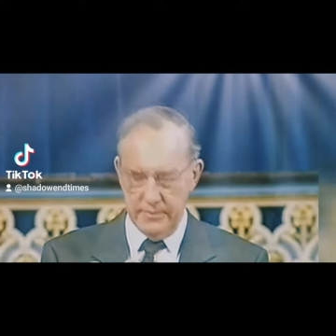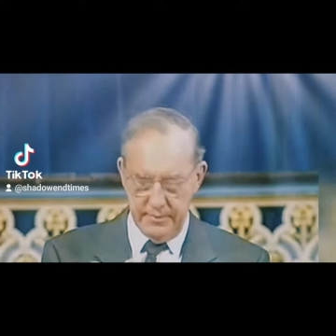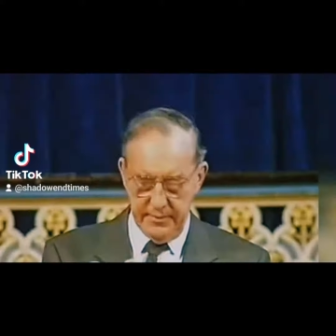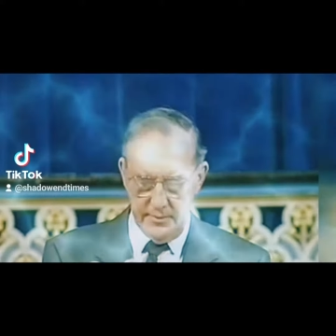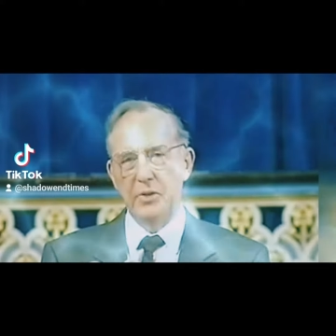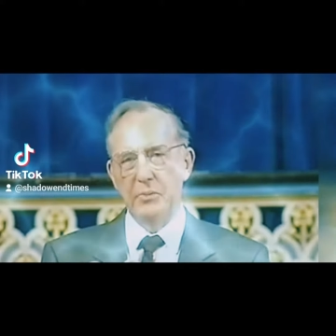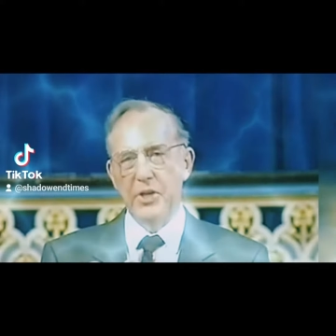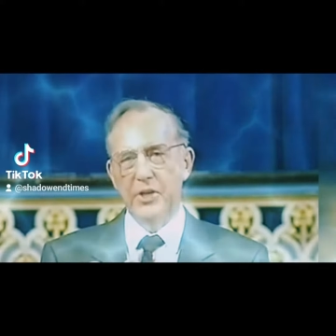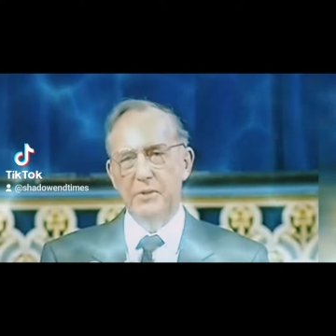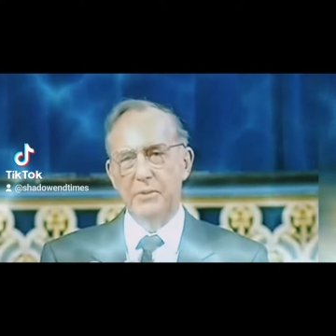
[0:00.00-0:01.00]
A friend of mine
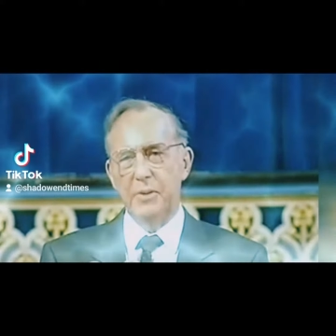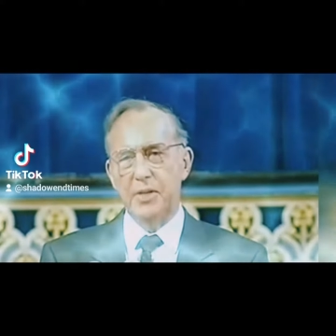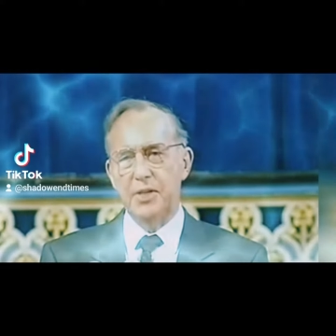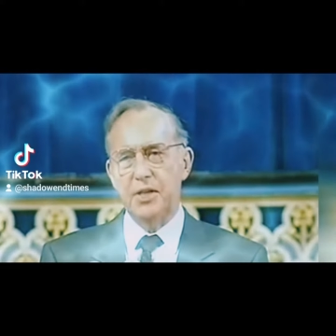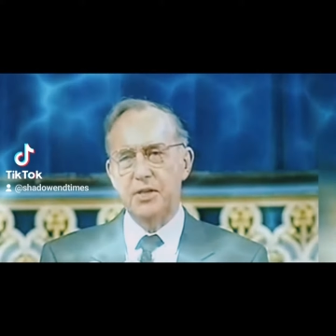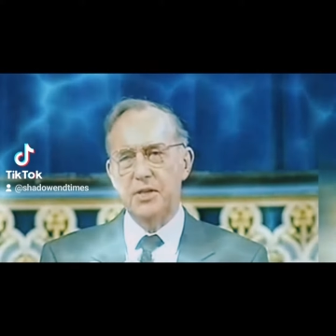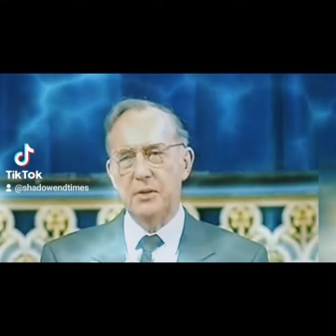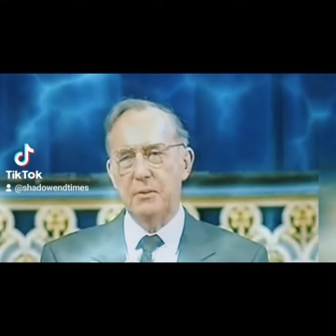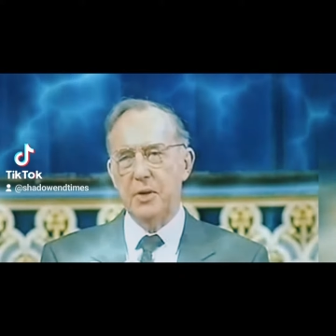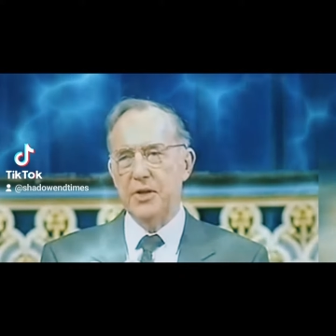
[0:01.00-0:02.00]
who's a preacher was once
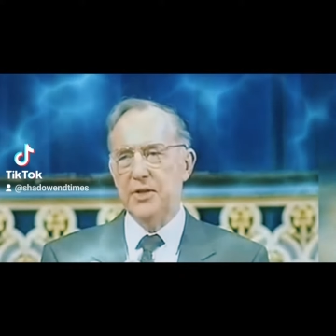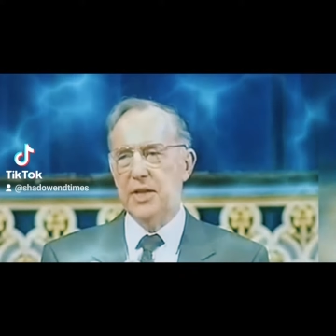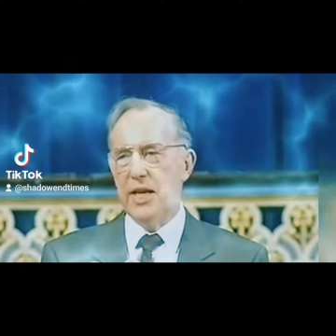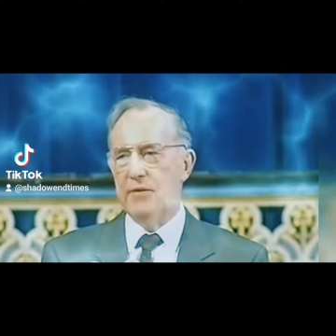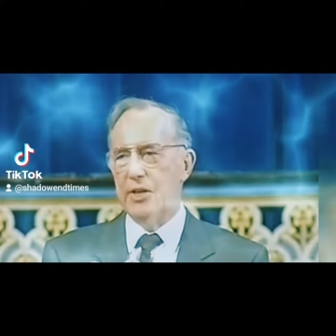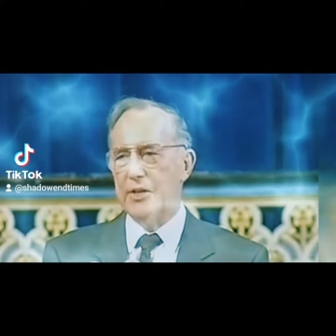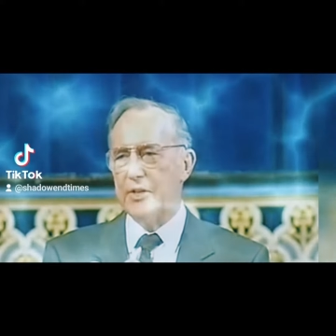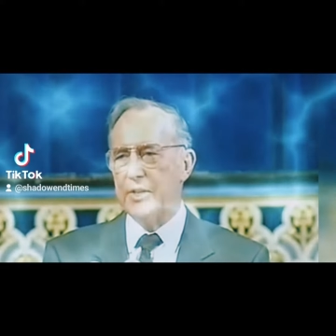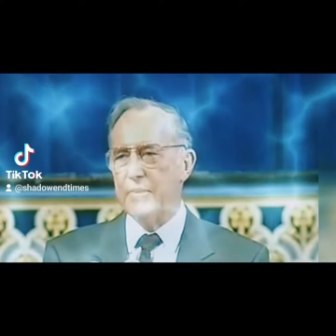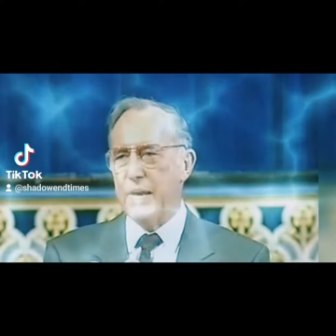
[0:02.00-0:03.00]
asked, What is the
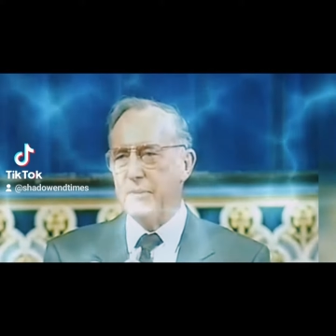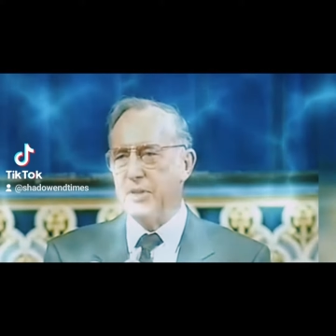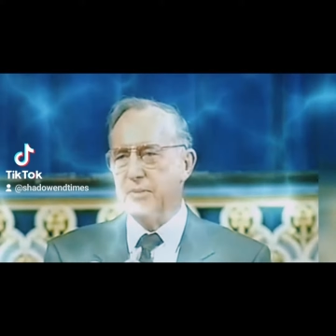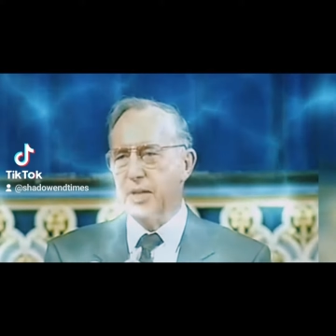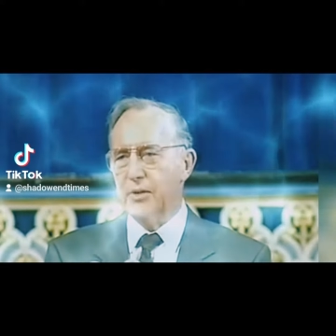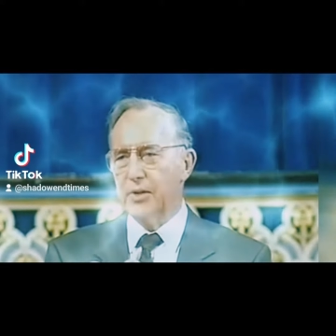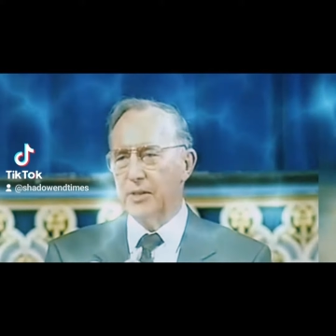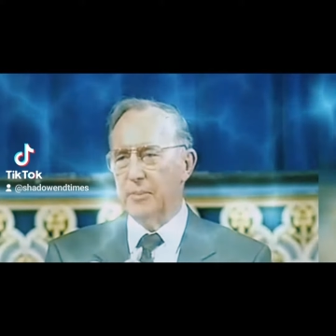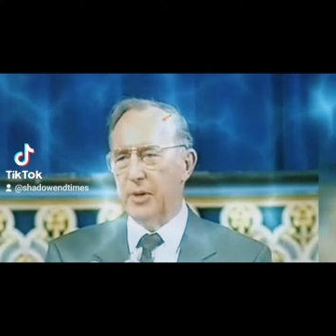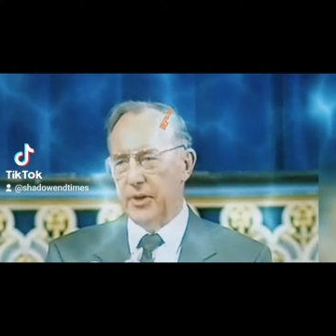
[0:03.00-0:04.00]
evidence of the baptism of
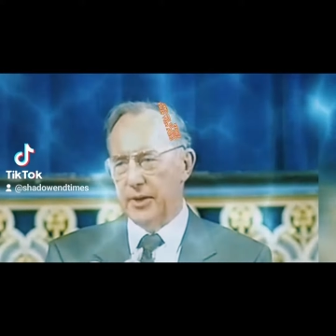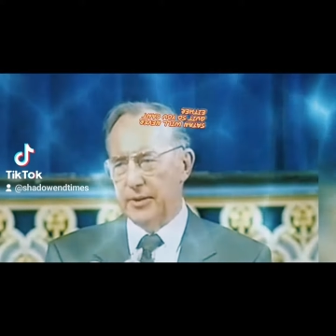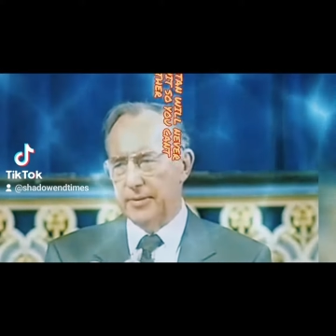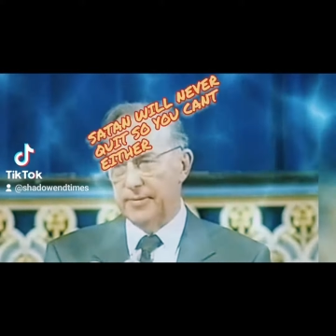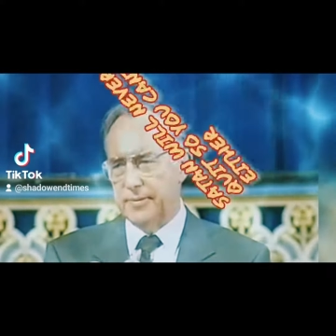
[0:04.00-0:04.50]
the Holy Spirit?